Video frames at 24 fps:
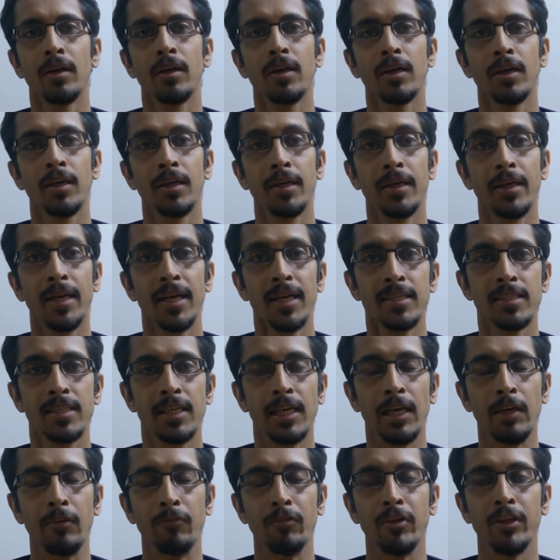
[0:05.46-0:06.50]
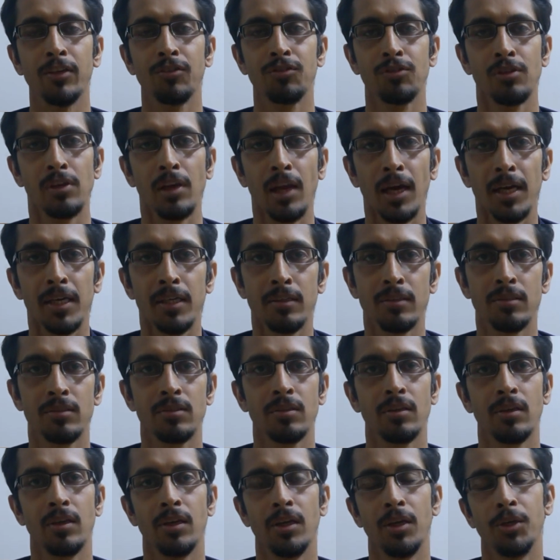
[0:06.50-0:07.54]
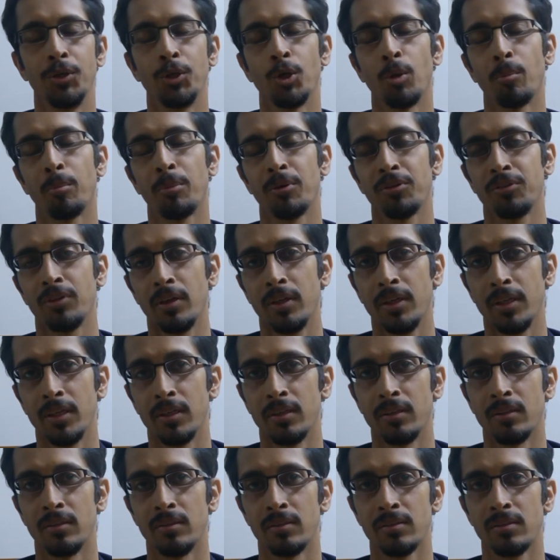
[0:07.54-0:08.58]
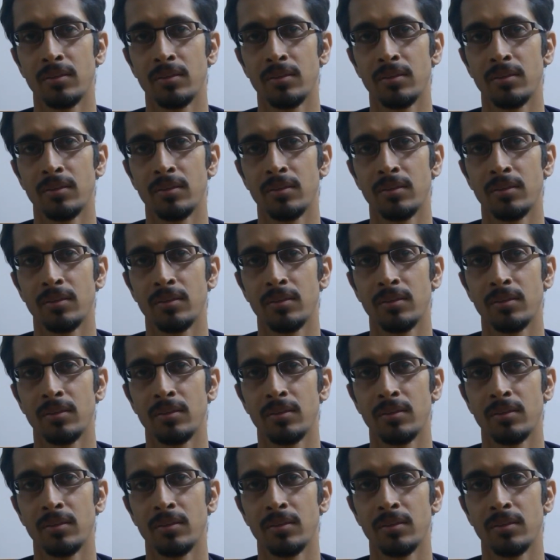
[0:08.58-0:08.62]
text-heavy slides in your presentations,